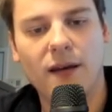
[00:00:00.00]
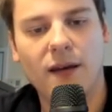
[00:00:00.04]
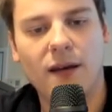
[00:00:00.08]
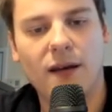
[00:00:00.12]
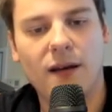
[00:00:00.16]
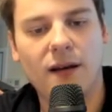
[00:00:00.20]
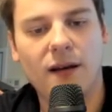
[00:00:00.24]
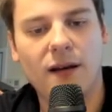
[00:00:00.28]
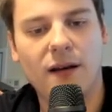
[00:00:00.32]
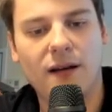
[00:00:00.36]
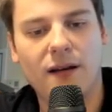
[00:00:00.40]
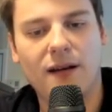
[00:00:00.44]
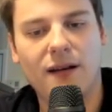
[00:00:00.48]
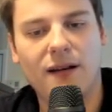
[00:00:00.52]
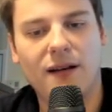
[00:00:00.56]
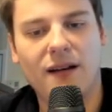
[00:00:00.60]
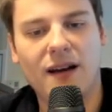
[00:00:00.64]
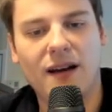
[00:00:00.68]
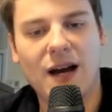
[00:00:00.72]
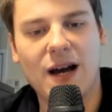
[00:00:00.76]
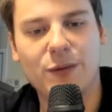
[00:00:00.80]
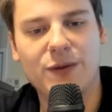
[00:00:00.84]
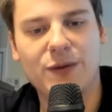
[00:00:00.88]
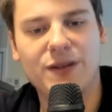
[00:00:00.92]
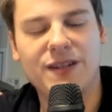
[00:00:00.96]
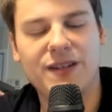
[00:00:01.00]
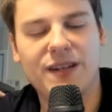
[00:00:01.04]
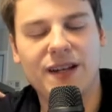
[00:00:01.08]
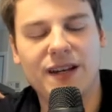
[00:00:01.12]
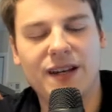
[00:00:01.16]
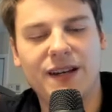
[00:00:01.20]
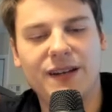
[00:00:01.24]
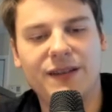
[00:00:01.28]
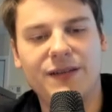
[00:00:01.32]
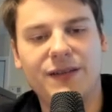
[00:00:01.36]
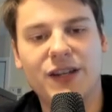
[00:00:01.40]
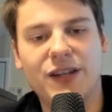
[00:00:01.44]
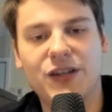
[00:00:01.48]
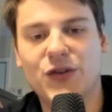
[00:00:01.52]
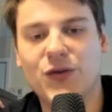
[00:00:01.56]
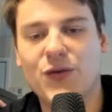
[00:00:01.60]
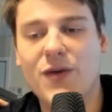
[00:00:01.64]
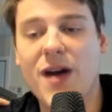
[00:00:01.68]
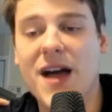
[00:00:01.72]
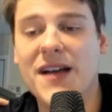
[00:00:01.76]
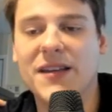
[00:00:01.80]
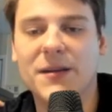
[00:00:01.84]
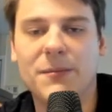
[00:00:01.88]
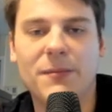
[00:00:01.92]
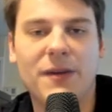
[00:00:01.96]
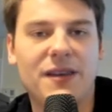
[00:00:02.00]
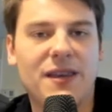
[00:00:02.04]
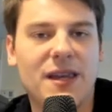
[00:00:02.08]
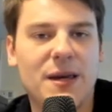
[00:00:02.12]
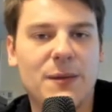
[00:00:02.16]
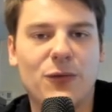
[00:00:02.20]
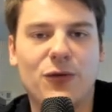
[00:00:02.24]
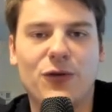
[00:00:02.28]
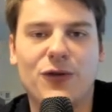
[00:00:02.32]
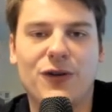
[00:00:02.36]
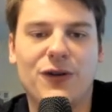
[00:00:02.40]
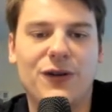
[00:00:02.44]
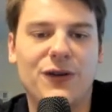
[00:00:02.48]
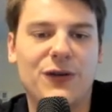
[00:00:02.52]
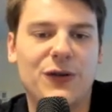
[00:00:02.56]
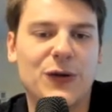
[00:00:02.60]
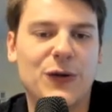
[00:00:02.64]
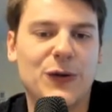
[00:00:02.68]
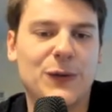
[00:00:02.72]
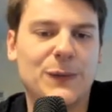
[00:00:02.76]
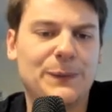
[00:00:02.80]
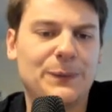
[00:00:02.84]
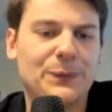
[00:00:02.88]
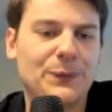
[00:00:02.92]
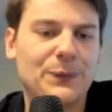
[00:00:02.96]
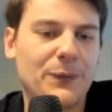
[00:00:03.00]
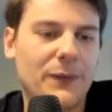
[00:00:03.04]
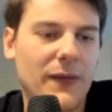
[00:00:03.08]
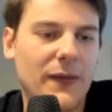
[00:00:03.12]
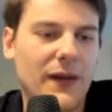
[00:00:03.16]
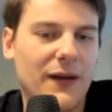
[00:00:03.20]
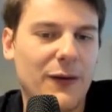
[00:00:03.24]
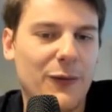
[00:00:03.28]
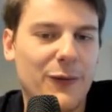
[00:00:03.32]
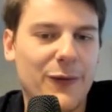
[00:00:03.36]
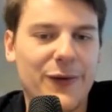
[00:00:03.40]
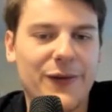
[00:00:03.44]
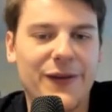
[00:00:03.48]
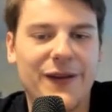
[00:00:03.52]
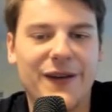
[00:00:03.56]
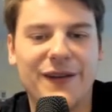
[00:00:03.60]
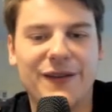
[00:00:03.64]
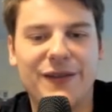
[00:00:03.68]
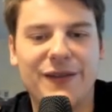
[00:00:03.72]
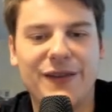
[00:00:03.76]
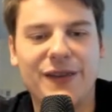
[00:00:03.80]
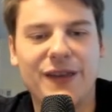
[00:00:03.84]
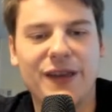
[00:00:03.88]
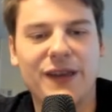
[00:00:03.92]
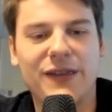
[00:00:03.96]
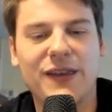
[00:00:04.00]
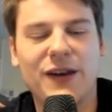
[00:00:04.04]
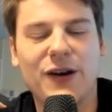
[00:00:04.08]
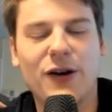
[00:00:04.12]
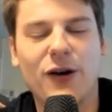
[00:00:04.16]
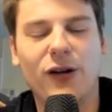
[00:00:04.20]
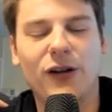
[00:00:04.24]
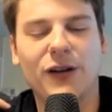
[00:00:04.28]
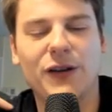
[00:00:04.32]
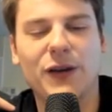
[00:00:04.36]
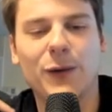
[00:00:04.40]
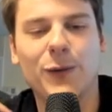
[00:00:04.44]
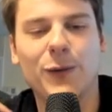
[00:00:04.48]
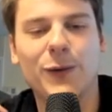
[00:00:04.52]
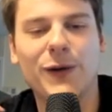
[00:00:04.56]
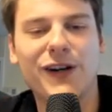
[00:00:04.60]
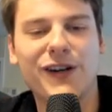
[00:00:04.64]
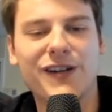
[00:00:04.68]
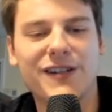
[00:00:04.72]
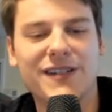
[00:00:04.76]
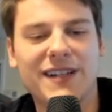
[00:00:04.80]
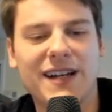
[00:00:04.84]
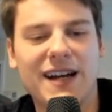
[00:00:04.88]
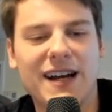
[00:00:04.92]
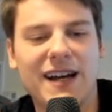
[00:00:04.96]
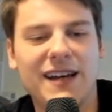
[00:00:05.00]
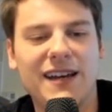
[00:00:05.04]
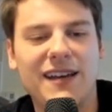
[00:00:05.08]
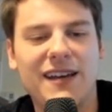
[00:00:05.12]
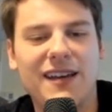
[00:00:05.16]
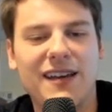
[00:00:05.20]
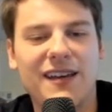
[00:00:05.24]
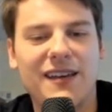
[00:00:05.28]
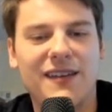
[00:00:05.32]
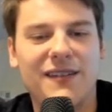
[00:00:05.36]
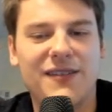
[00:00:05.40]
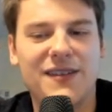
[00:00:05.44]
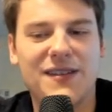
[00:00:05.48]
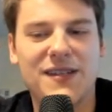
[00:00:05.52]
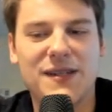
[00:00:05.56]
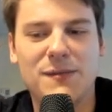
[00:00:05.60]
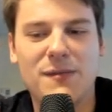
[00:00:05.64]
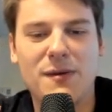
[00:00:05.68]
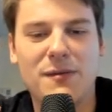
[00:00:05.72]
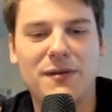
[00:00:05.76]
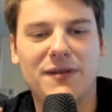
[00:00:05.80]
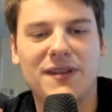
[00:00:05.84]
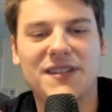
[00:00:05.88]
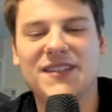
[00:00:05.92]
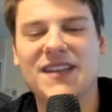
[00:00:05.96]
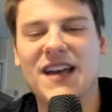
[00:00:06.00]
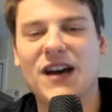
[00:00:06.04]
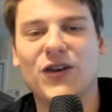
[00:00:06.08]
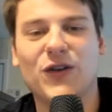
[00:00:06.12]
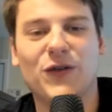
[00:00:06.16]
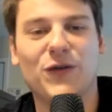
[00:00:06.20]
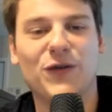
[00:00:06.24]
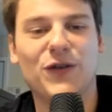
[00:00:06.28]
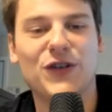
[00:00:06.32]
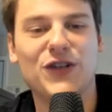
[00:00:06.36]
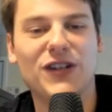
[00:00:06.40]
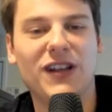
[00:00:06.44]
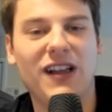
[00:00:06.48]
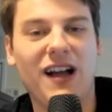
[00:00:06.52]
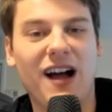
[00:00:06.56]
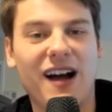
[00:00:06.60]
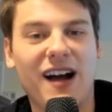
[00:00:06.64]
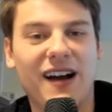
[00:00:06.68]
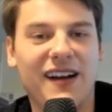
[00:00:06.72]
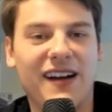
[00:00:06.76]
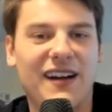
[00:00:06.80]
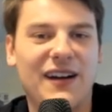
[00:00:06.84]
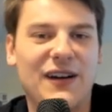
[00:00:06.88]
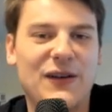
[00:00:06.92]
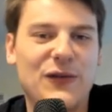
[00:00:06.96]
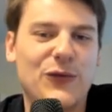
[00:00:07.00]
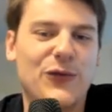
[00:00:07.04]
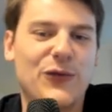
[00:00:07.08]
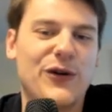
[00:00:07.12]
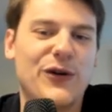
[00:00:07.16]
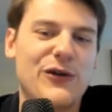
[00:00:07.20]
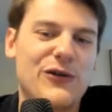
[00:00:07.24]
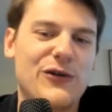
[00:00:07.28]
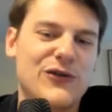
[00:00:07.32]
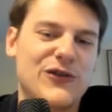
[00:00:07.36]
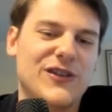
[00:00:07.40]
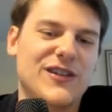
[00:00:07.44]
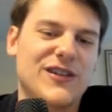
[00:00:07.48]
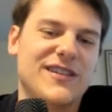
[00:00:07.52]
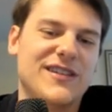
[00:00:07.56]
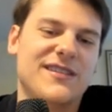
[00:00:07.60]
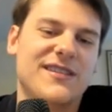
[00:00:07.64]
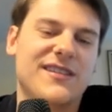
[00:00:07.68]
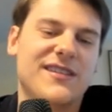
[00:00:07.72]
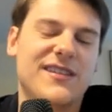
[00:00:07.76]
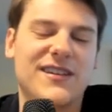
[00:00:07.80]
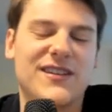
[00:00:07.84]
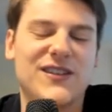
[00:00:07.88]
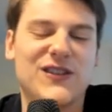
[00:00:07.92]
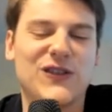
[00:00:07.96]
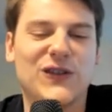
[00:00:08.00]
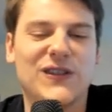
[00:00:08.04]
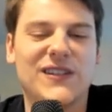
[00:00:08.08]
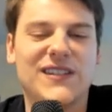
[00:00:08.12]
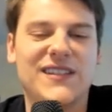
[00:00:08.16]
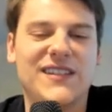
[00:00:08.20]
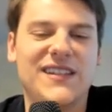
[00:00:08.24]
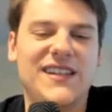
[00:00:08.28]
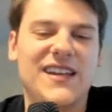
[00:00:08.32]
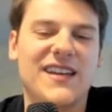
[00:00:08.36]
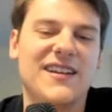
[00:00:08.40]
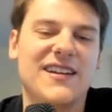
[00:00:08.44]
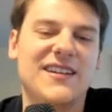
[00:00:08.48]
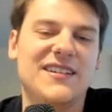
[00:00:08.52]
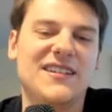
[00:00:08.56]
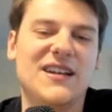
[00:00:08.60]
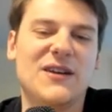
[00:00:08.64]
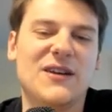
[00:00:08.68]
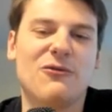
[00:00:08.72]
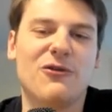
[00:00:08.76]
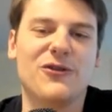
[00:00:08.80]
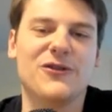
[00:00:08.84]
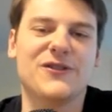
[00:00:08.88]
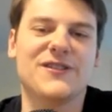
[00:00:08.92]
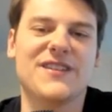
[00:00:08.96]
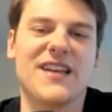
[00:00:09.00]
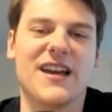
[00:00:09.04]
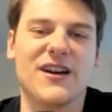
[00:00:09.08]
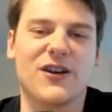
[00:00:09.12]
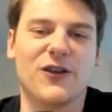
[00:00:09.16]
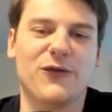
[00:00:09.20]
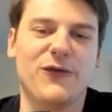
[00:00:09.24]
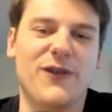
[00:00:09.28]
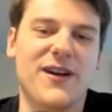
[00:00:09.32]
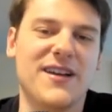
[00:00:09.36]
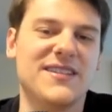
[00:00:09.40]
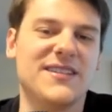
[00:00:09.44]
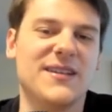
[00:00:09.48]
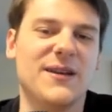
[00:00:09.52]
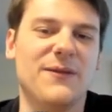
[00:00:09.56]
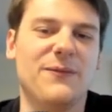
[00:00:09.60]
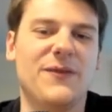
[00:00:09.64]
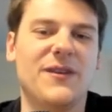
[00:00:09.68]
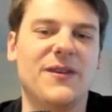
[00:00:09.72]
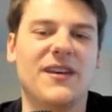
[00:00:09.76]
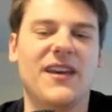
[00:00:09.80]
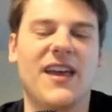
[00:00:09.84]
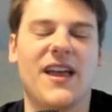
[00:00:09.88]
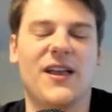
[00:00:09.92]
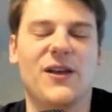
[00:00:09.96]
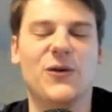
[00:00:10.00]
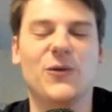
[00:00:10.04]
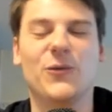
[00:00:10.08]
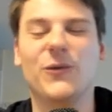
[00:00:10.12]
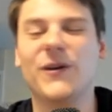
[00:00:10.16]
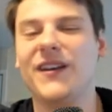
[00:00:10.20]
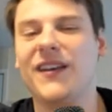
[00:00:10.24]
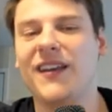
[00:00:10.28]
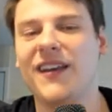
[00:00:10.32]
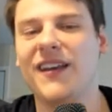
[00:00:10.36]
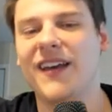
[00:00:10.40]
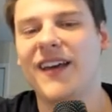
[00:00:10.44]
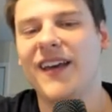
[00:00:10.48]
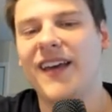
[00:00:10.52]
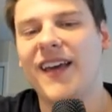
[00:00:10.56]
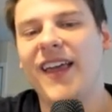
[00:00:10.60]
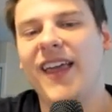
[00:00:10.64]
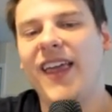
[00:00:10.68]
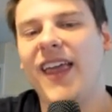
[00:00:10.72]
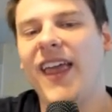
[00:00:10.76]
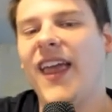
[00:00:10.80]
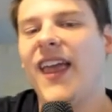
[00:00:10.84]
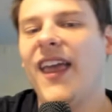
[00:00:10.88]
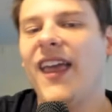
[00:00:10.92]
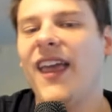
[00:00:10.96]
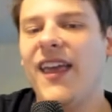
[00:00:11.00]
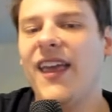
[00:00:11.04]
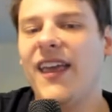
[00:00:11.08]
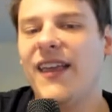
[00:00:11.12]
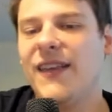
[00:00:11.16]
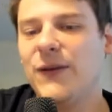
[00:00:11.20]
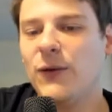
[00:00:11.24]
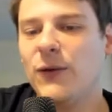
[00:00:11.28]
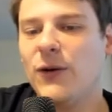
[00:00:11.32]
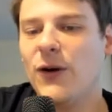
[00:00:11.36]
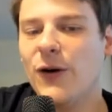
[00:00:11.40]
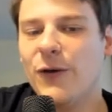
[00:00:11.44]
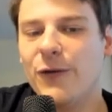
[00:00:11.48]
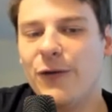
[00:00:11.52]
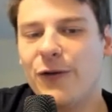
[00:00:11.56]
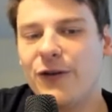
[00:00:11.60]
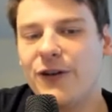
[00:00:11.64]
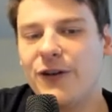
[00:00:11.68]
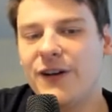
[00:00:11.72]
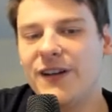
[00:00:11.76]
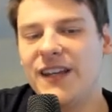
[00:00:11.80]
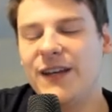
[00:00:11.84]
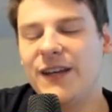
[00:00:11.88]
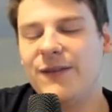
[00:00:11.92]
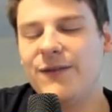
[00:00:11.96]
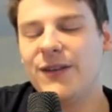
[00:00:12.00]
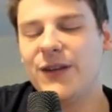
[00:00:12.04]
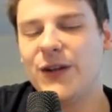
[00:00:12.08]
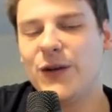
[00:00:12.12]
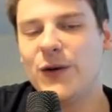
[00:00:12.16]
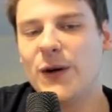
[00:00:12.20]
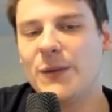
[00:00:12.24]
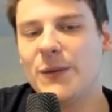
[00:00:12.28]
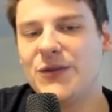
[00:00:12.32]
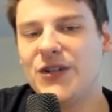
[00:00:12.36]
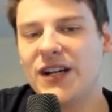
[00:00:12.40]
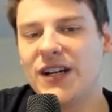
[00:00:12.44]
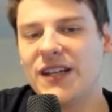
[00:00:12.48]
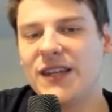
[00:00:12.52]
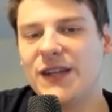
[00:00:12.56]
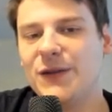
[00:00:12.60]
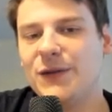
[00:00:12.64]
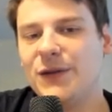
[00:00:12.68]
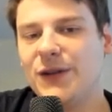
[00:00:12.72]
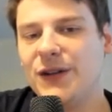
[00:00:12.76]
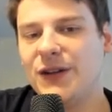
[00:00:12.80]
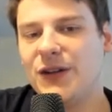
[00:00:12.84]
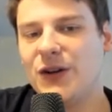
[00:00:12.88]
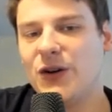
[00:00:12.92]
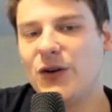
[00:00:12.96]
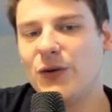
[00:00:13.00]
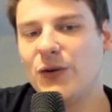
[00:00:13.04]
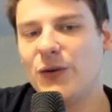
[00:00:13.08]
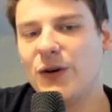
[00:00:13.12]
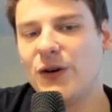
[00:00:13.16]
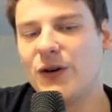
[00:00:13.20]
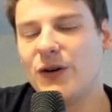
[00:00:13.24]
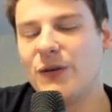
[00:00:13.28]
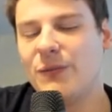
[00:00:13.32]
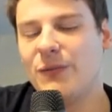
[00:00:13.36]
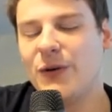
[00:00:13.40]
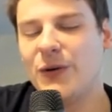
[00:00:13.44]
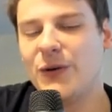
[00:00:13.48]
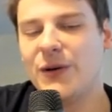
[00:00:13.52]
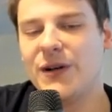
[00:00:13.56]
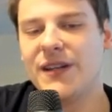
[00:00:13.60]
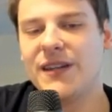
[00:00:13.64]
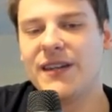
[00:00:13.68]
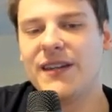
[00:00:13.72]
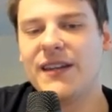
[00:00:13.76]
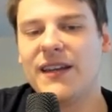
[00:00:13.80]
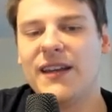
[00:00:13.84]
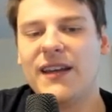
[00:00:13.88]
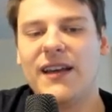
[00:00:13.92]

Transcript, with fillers: I would say, distracted by them, or you know, uh, they, they, call it the winner's high. This is maybe the sacrificial high, where you just uh, see an idea where you sacrifice something and you win and, and you go for it, even though objectively you know your opponent